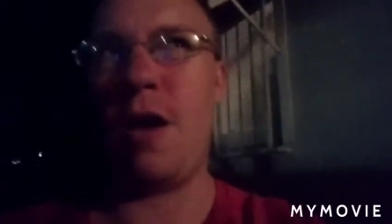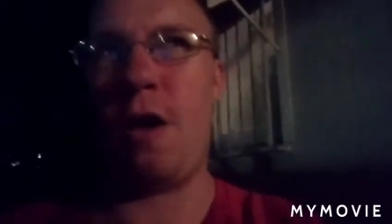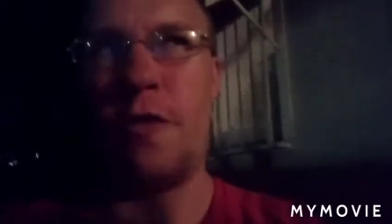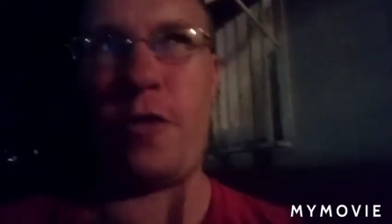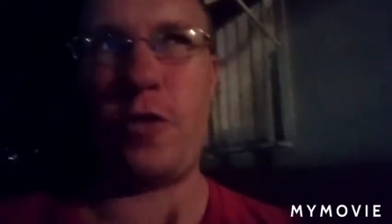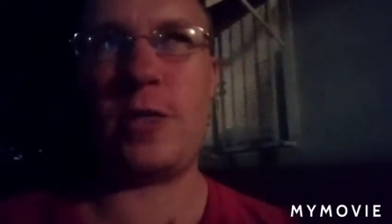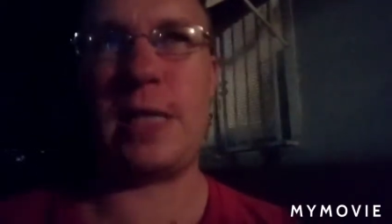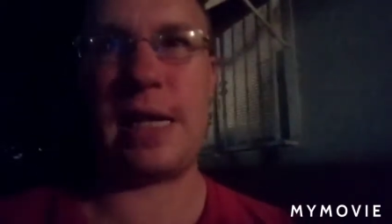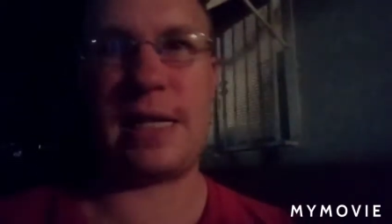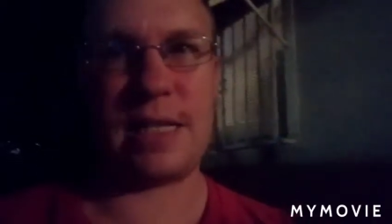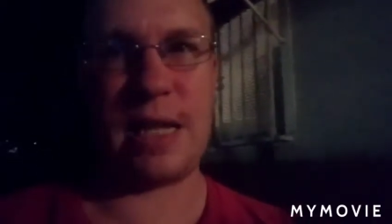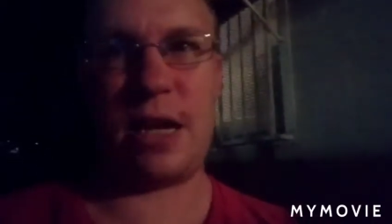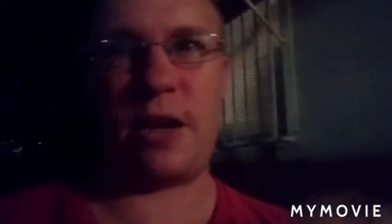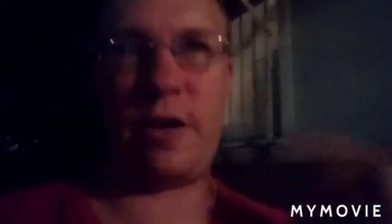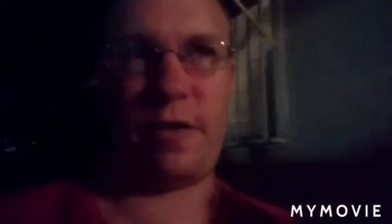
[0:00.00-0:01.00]
a few seconds
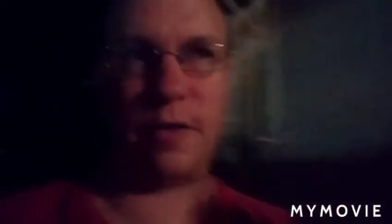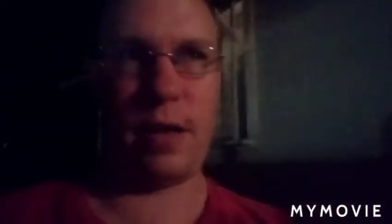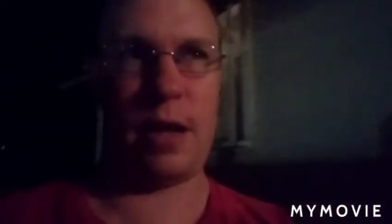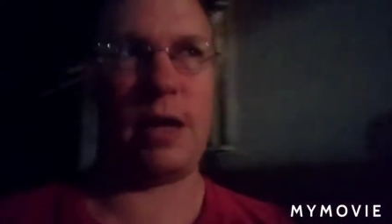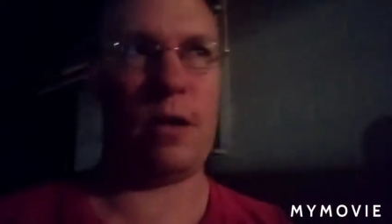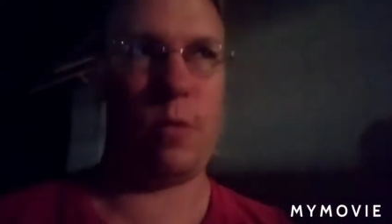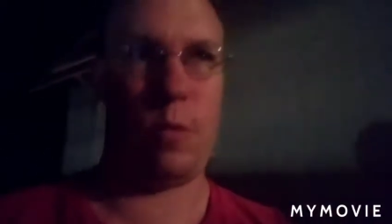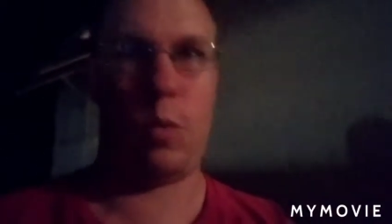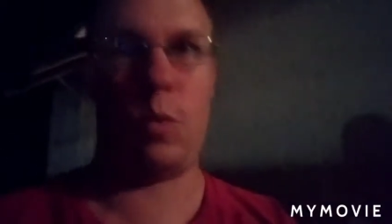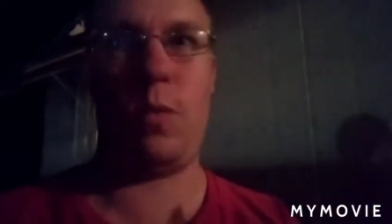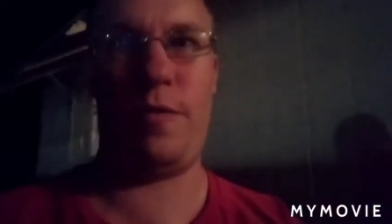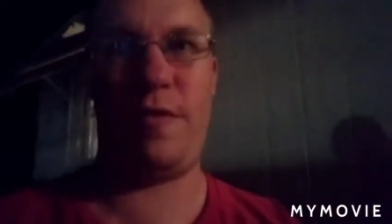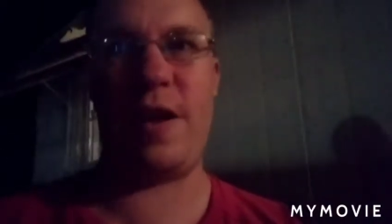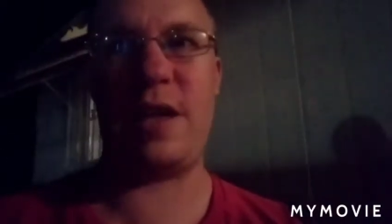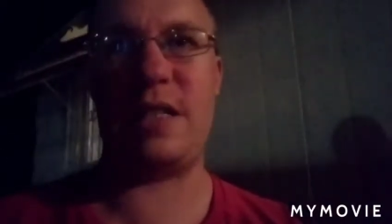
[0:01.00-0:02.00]
later, it like
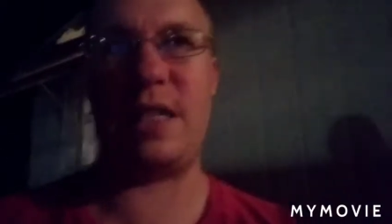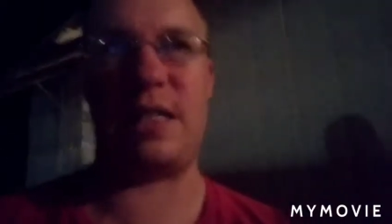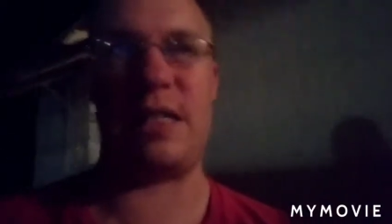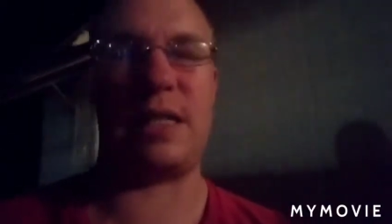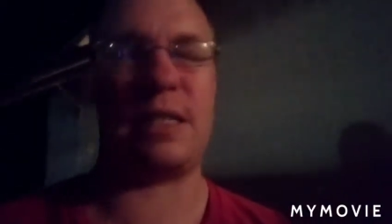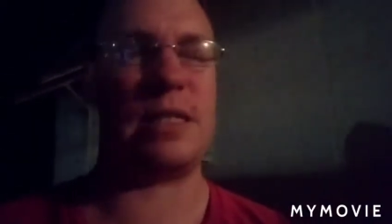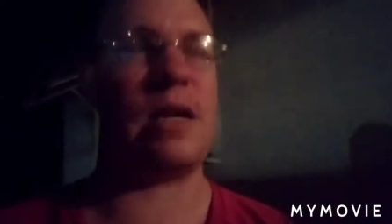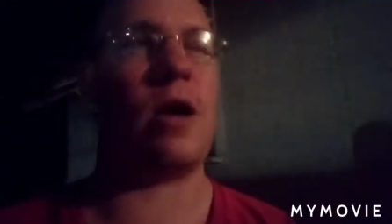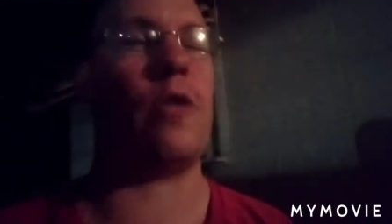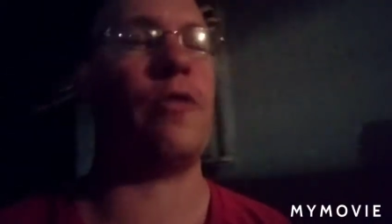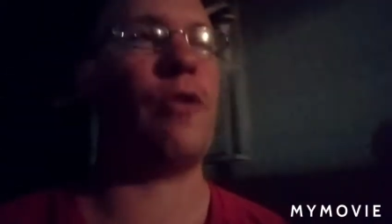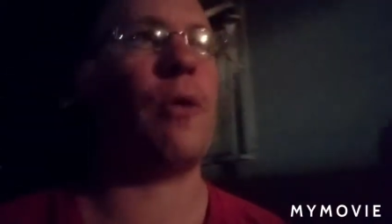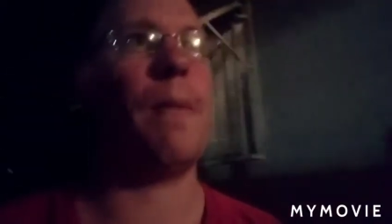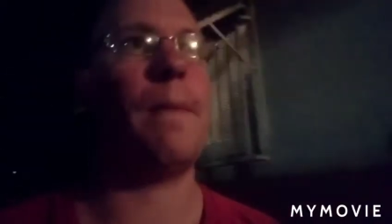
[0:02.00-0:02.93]
fixes itself.